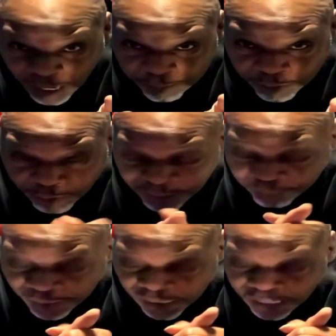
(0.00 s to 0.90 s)
I'll be right
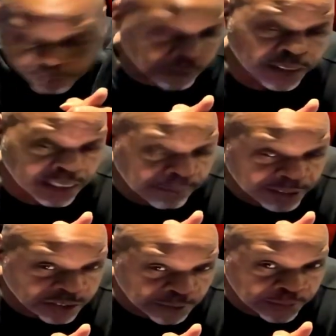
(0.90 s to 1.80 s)
back. I'm going to get my
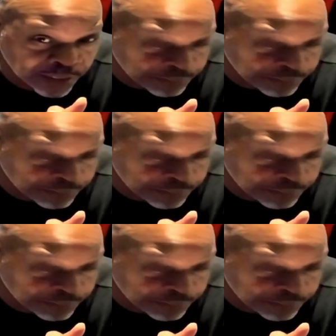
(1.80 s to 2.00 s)
Sony